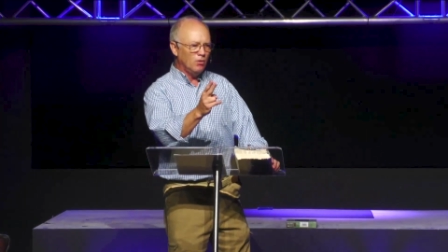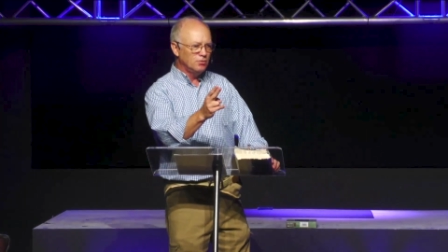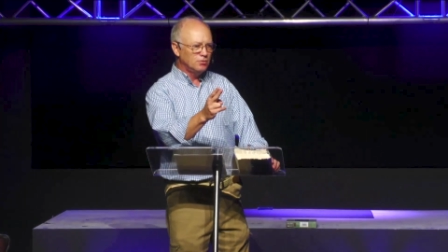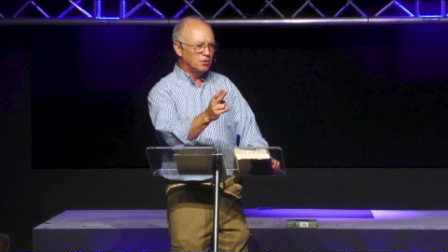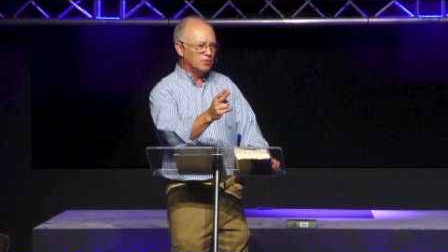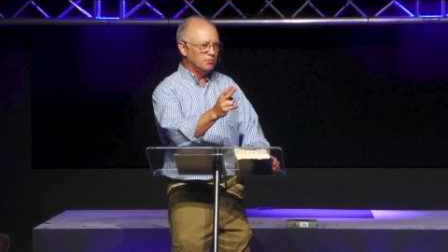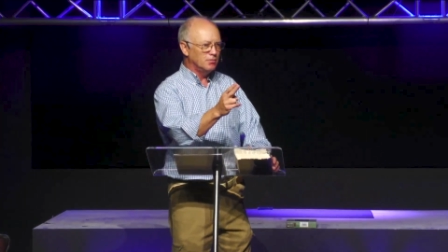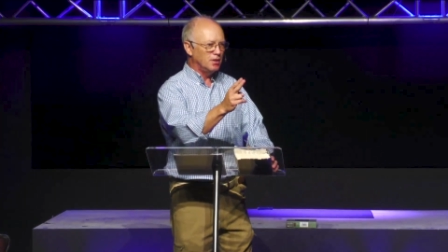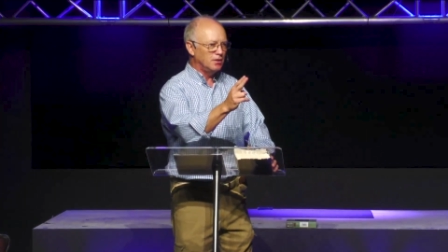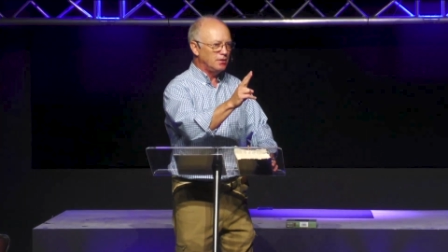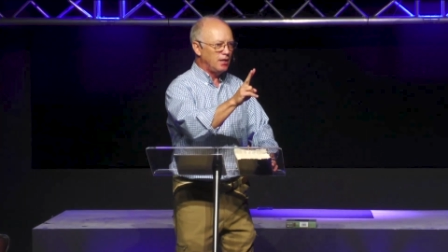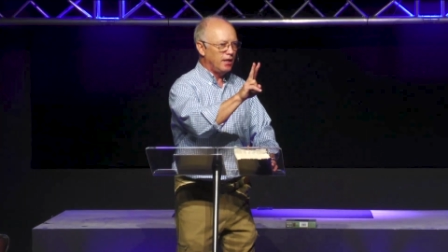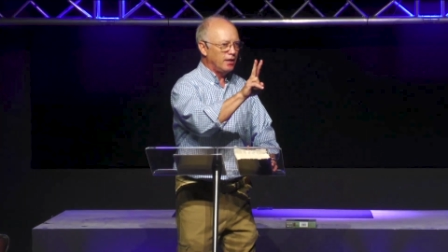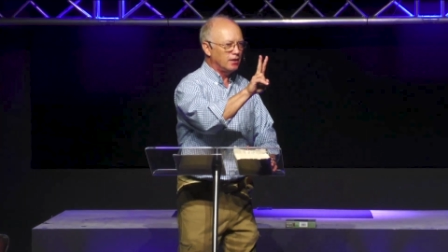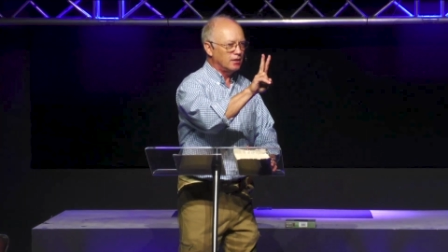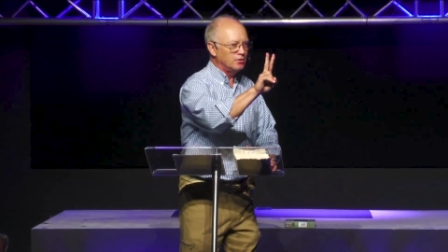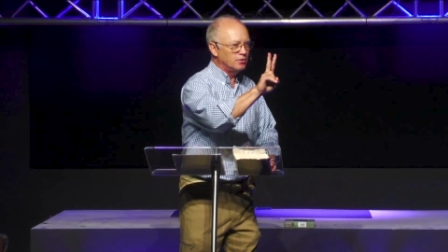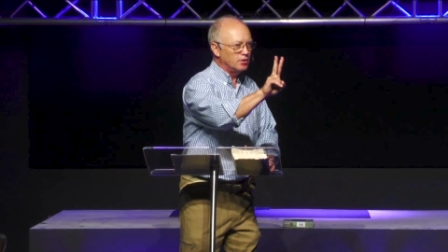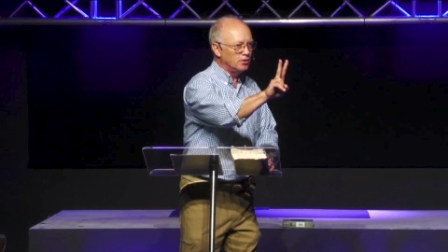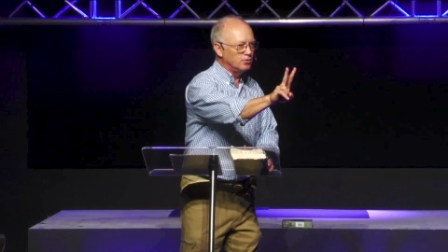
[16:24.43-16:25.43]
them that they could
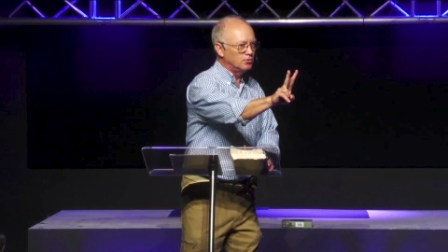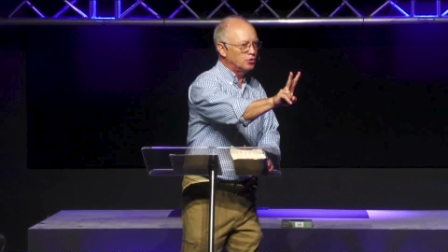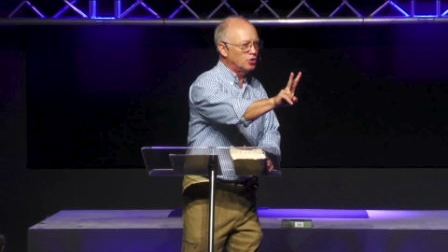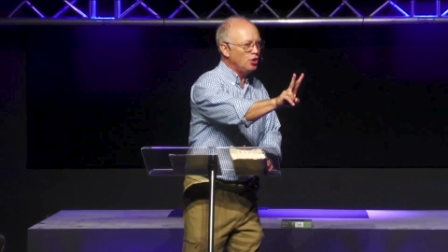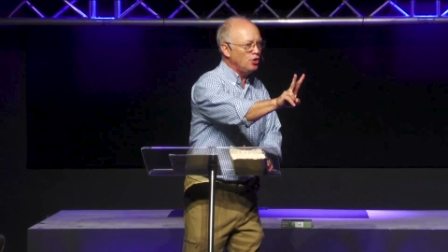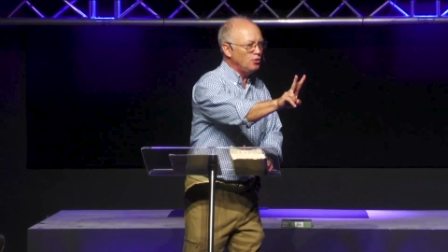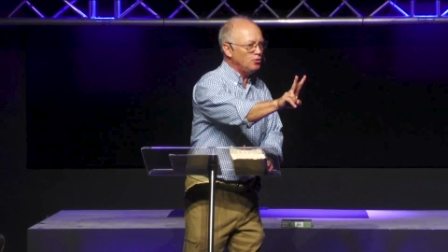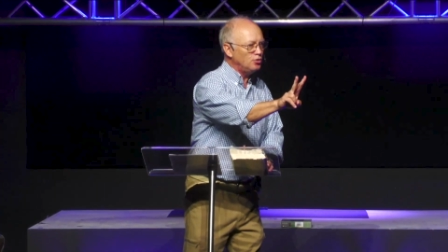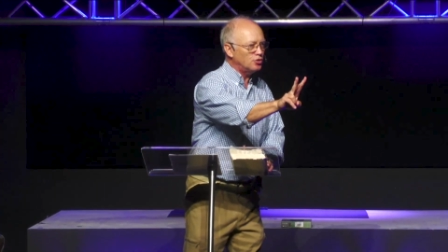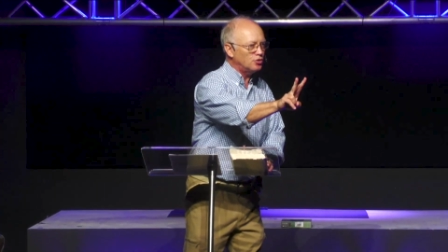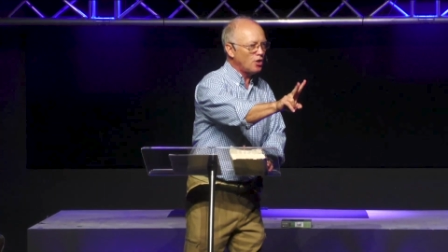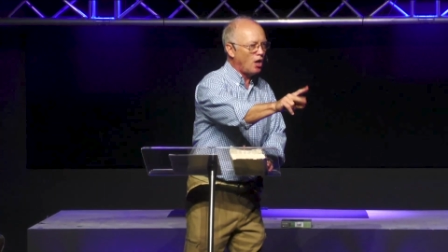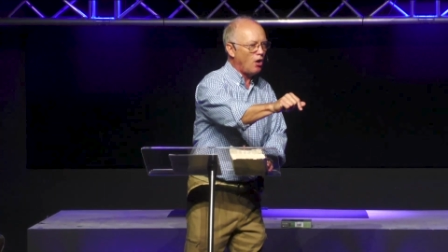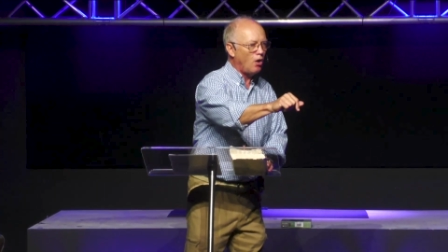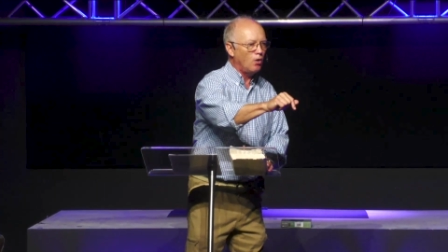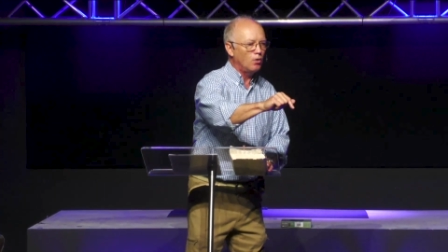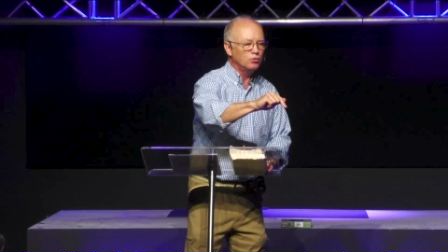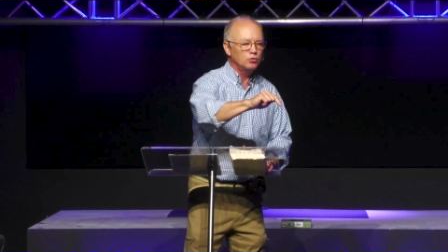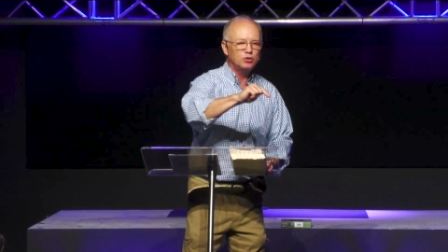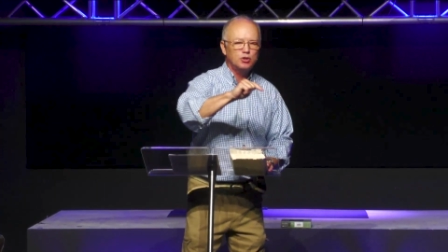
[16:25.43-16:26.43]
do 2
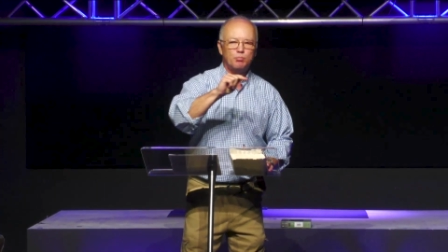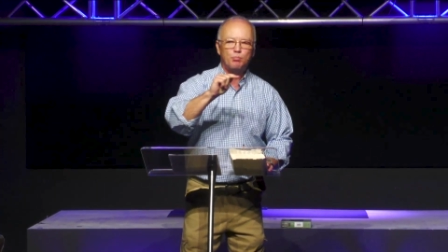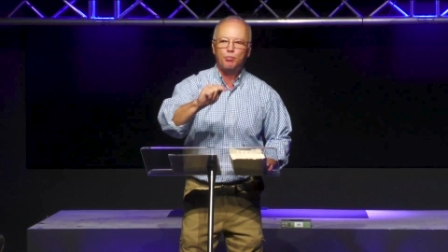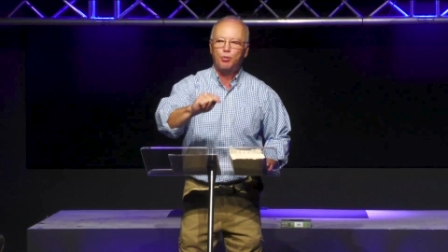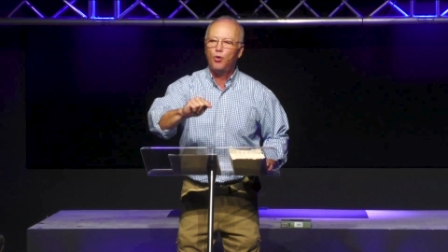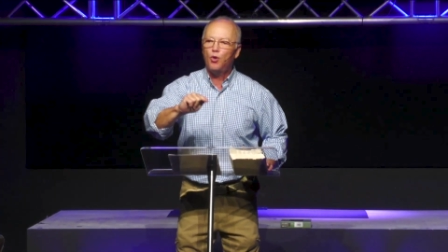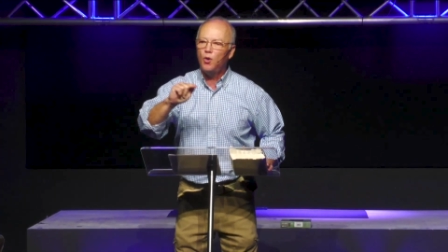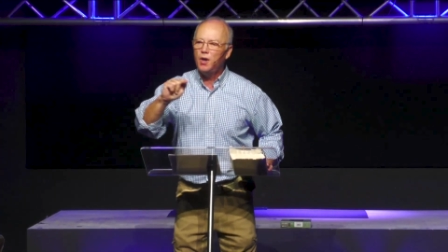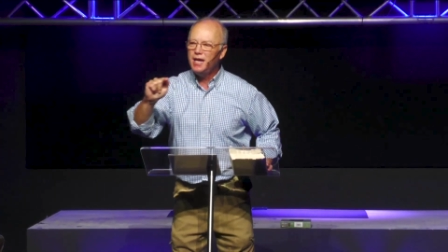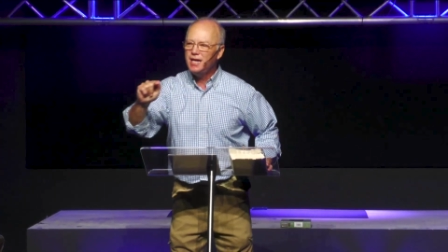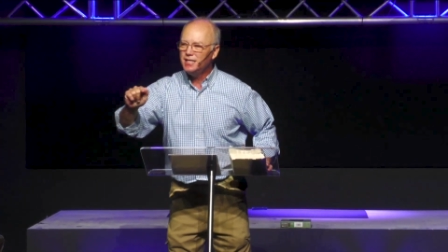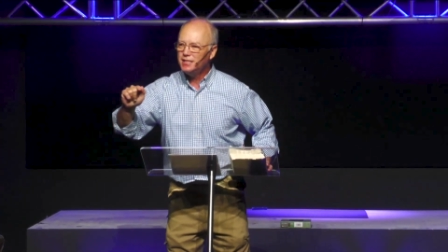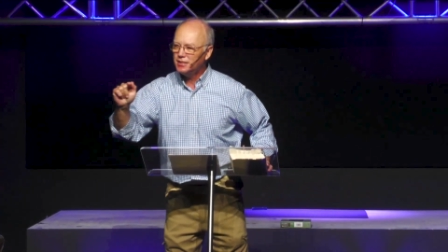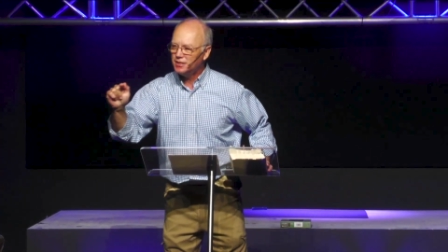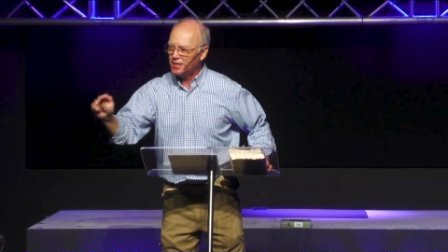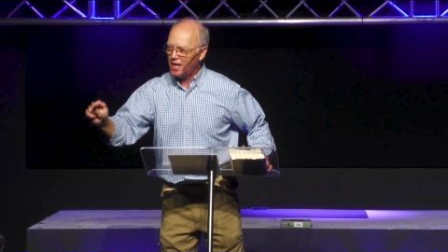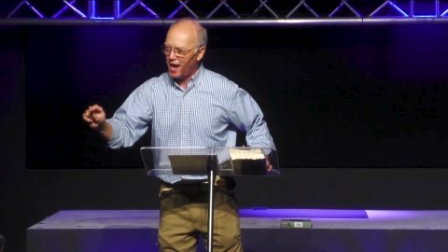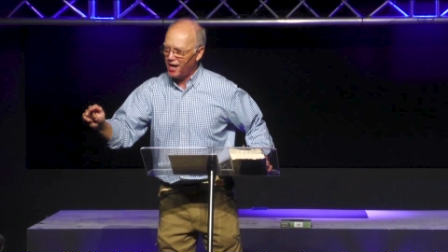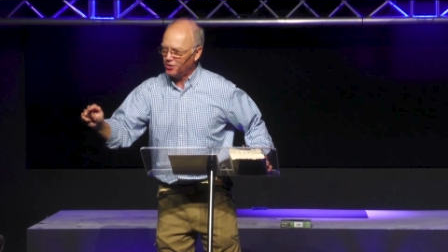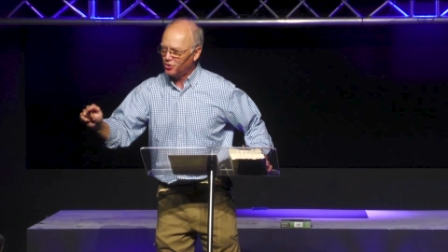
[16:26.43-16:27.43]
songs
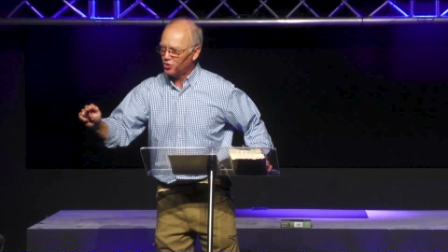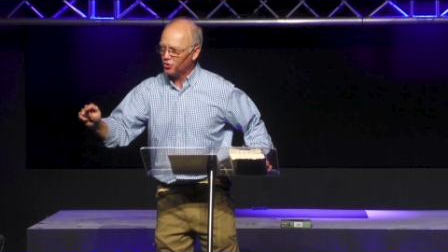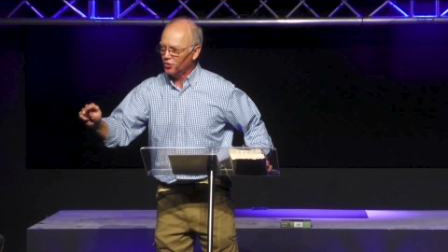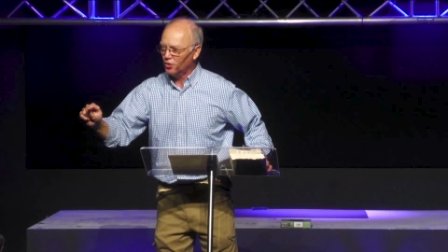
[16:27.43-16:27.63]
pre-sessional.